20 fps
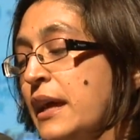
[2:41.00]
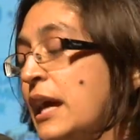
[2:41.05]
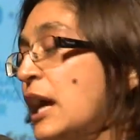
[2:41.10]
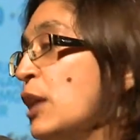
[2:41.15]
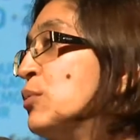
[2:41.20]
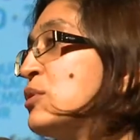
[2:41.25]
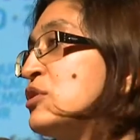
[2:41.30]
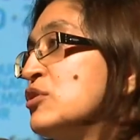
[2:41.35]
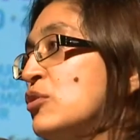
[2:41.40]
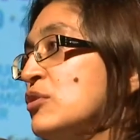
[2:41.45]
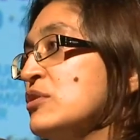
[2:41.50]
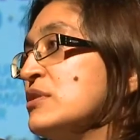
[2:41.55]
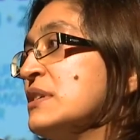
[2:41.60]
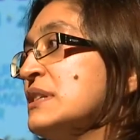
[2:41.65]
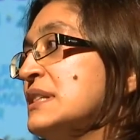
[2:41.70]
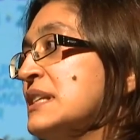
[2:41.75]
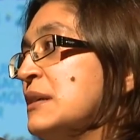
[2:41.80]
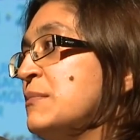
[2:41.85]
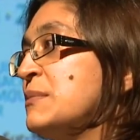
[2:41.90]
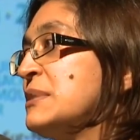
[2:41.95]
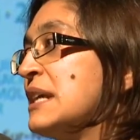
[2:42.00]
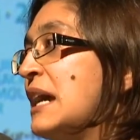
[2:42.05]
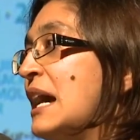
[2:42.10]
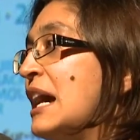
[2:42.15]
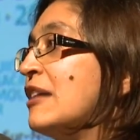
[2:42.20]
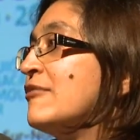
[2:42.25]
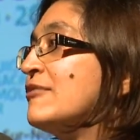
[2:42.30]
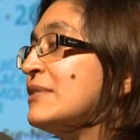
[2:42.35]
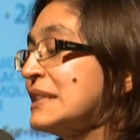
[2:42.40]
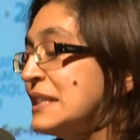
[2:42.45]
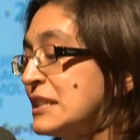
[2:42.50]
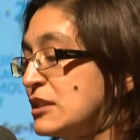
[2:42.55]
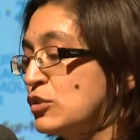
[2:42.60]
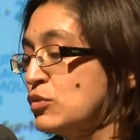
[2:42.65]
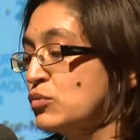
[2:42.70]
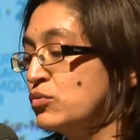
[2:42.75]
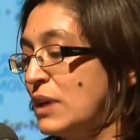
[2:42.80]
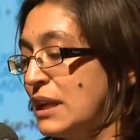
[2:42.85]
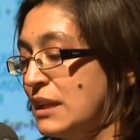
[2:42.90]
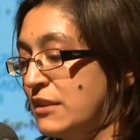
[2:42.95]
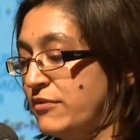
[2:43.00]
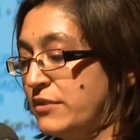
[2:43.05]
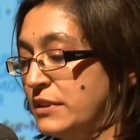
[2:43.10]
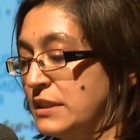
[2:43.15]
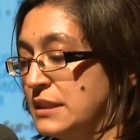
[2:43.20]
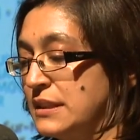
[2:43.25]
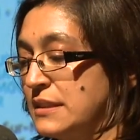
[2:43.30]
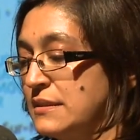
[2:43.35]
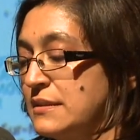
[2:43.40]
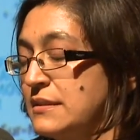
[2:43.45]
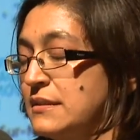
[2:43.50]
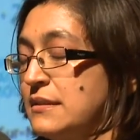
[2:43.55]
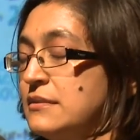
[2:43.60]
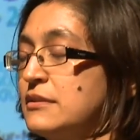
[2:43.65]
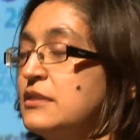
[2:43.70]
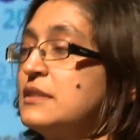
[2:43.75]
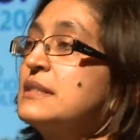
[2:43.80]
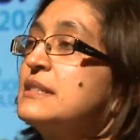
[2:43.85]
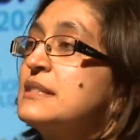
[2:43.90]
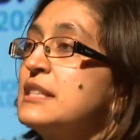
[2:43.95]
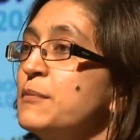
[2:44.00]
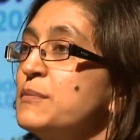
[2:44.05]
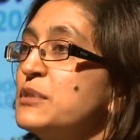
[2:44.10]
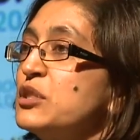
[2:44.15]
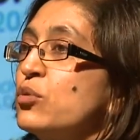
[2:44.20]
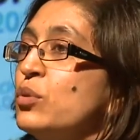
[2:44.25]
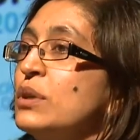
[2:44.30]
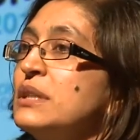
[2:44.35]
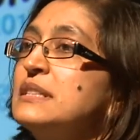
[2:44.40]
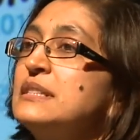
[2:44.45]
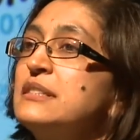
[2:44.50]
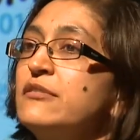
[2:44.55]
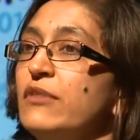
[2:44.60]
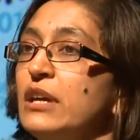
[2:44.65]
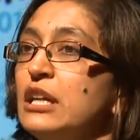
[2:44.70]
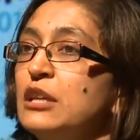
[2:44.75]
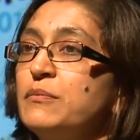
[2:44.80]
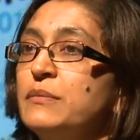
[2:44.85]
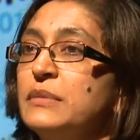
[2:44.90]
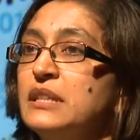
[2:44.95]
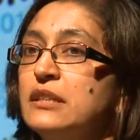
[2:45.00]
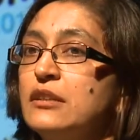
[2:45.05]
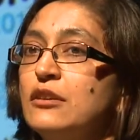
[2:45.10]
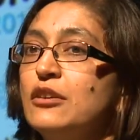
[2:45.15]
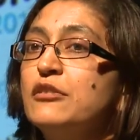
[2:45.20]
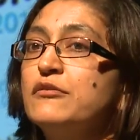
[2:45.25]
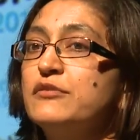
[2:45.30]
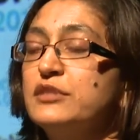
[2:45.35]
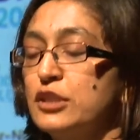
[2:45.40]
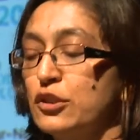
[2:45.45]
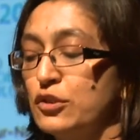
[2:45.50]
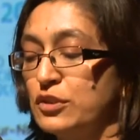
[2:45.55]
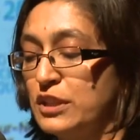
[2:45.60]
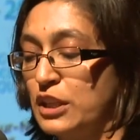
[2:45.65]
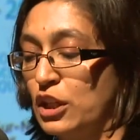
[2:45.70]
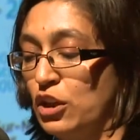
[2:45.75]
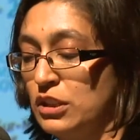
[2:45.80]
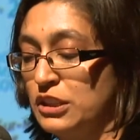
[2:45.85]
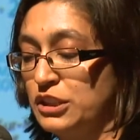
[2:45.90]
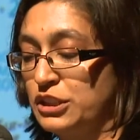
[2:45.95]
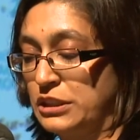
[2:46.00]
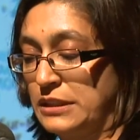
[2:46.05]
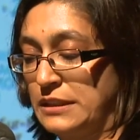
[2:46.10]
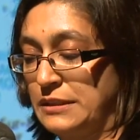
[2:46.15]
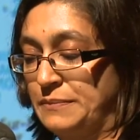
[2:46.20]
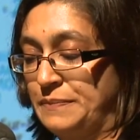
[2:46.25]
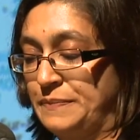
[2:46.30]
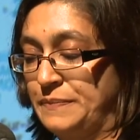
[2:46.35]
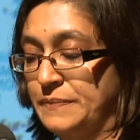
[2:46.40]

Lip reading: it was also deemed to have little relevance to the subsequent development of sociology.